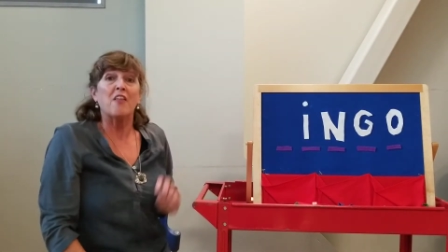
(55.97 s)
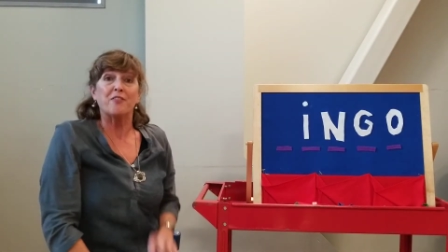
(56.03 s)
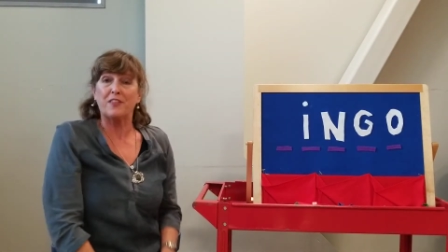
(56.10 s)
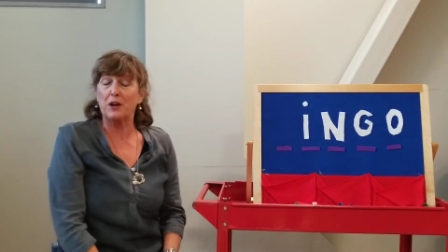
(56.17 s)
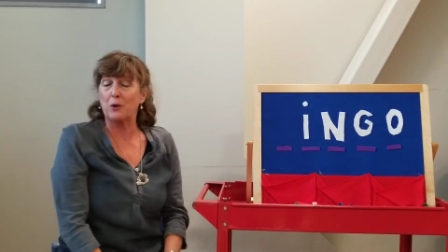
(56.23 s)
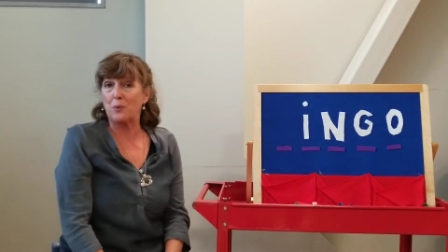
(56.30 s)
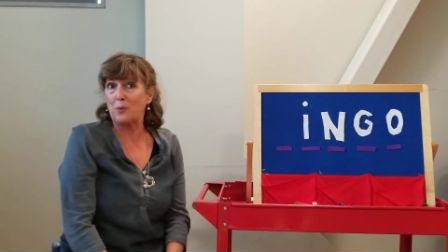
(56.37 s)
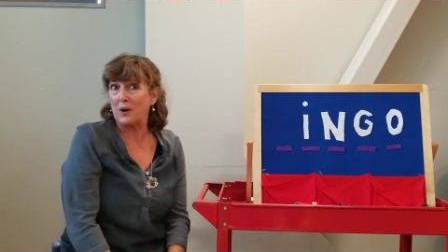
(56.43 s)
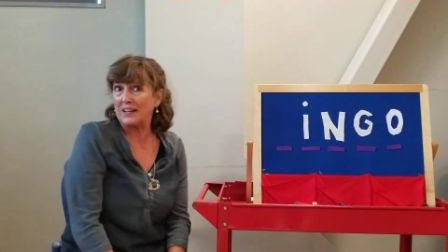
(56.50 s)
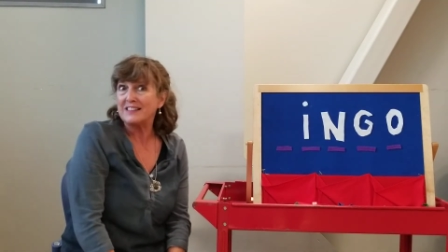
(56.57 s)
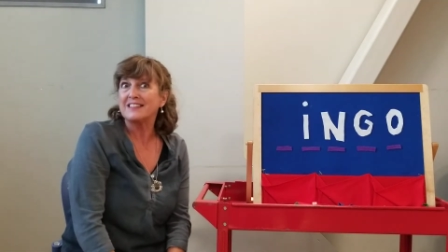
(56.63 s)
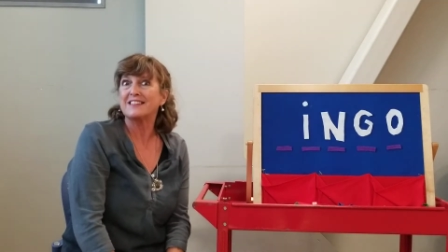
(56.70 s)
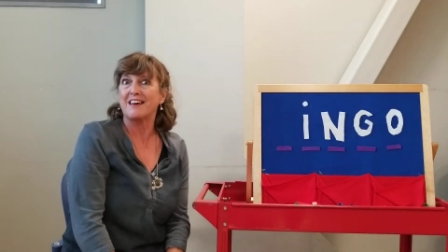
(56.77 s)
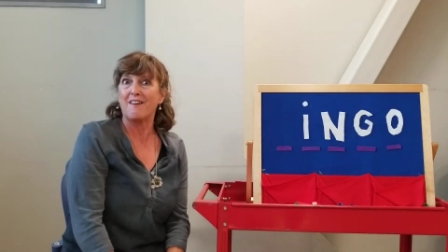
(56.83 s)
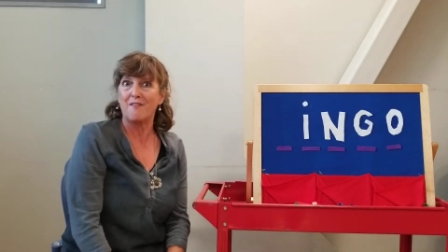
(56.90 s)
There
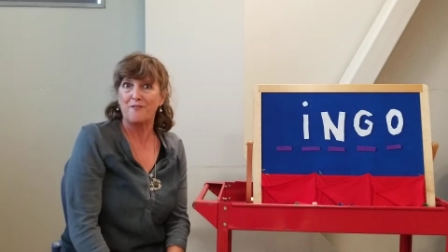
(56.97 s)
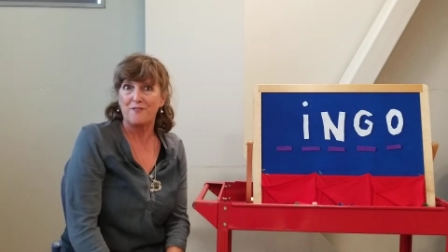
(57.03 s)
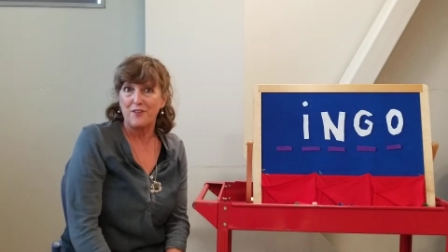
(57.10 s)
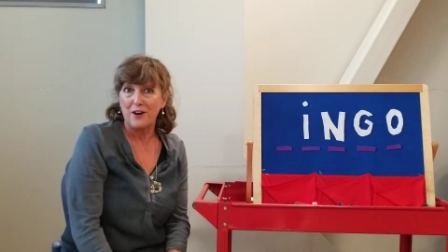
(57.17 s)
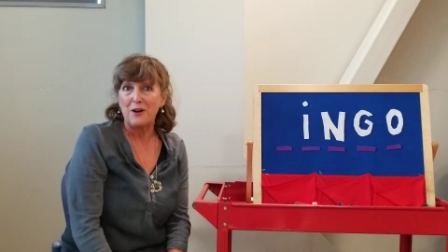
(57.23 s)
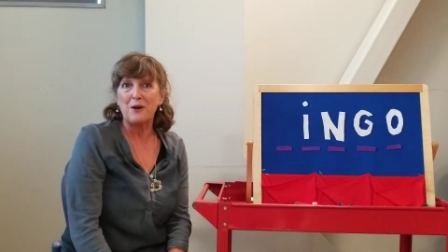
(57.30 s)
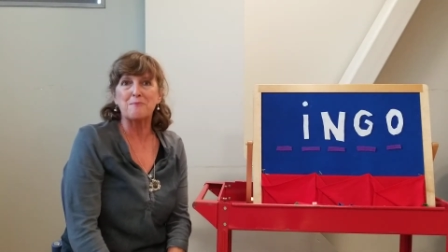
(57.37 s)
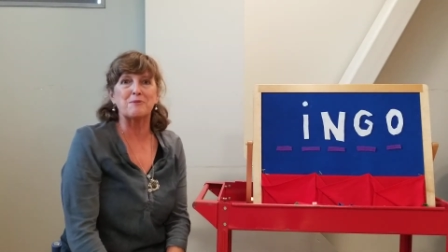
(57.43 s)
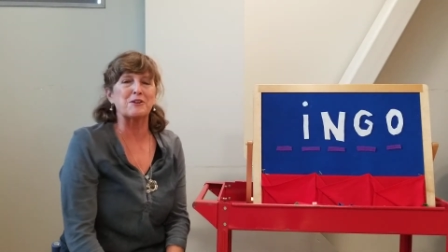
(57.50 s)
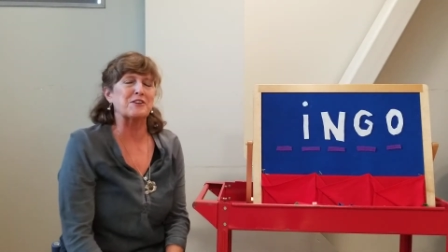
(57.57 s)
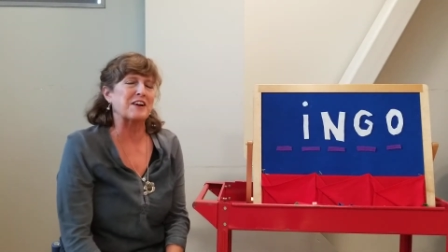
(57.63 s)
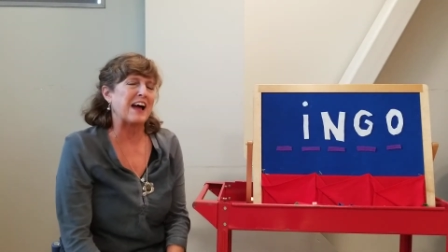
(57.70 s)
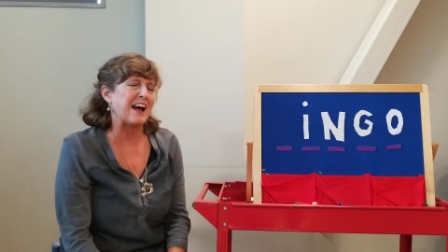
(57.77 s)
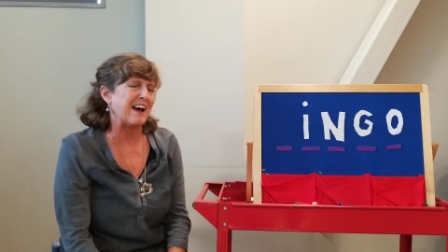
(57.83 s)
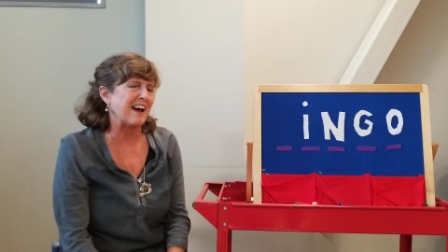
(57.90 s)
was a
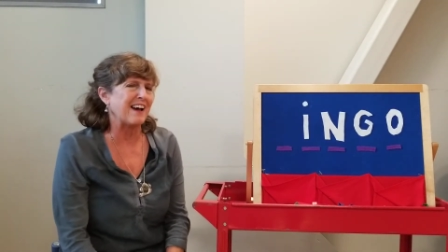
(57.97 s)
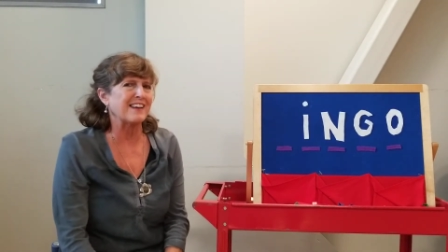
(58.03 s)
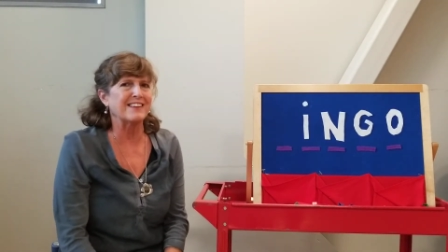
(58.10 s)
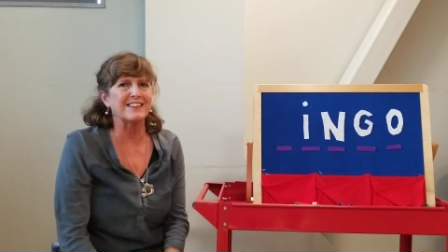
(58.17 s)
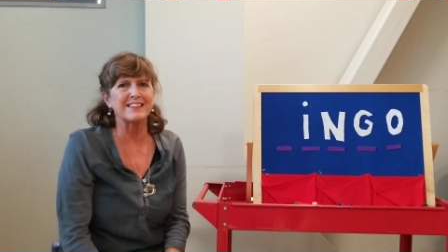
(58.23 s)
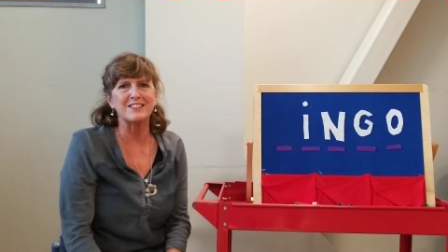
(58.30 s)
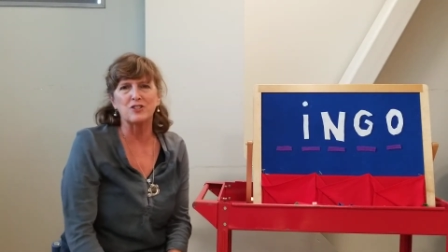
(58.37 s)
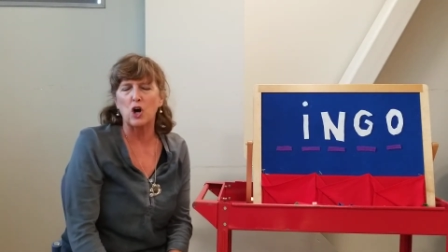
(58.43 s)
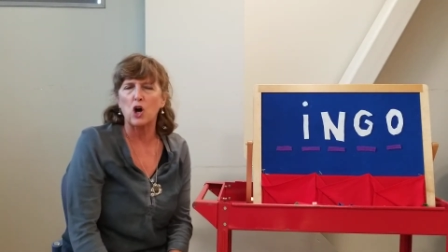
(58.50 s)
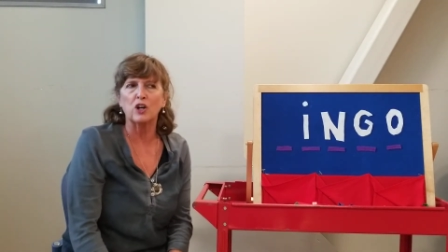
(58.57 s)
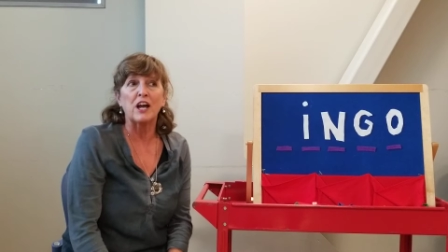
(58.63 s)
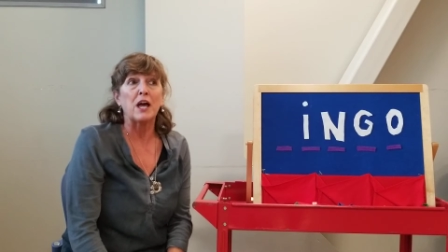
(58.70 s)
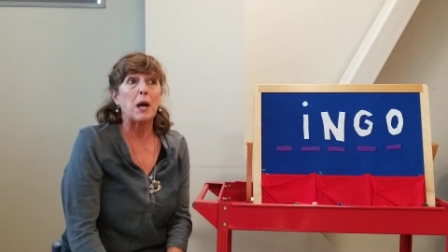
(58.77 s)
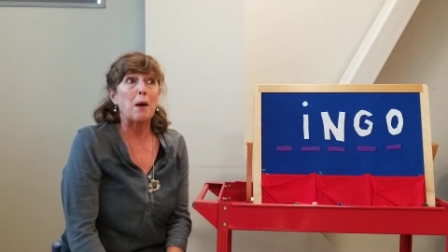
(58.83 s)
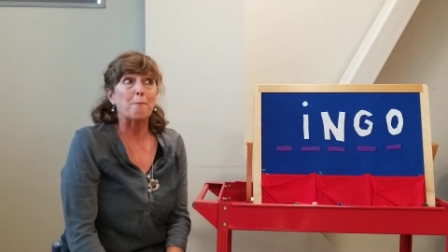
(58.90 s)
farmer had a dog.